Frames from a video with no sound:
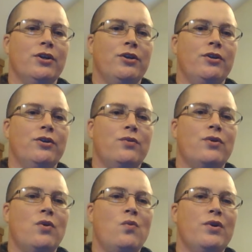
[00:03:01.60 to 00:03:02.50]
you know,
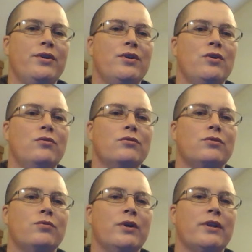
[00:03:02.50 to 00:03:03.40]
no one
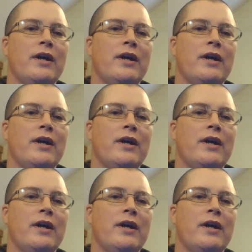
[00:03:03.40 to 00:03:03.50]
knows what